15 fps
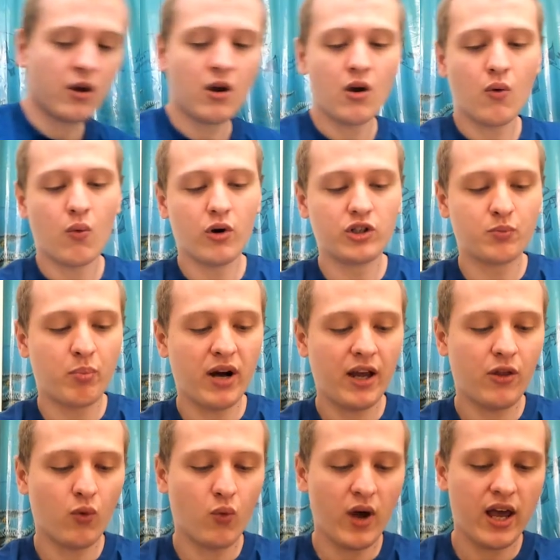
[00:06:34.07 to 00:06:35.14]
which by the
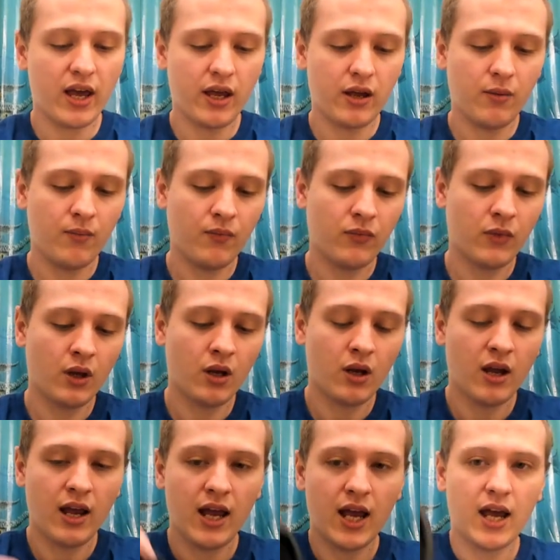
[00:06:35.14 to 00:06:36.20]
way
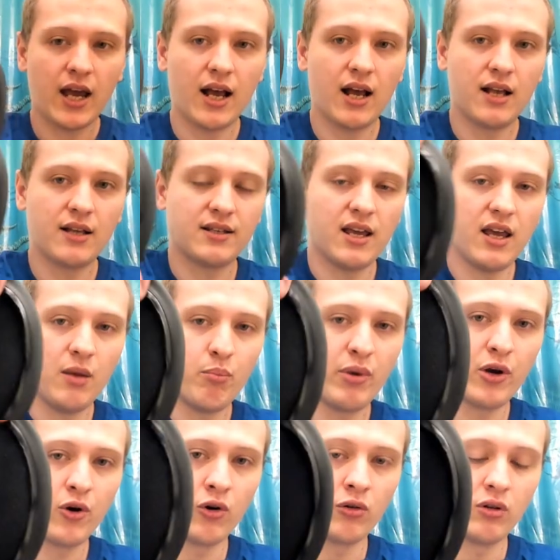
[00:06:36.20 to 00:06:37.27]
has a
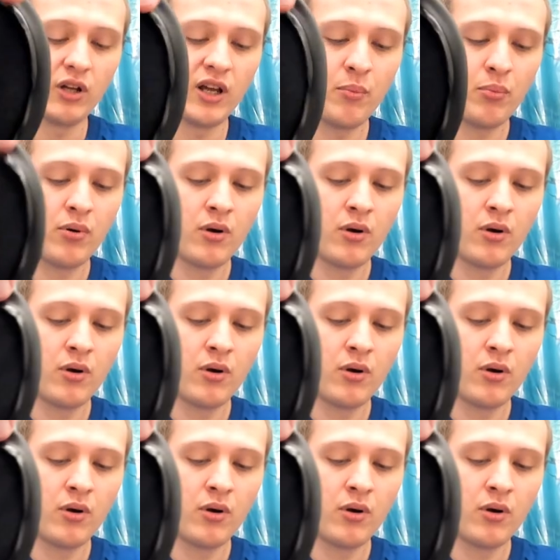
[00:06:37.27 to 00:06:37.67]
bigger lip,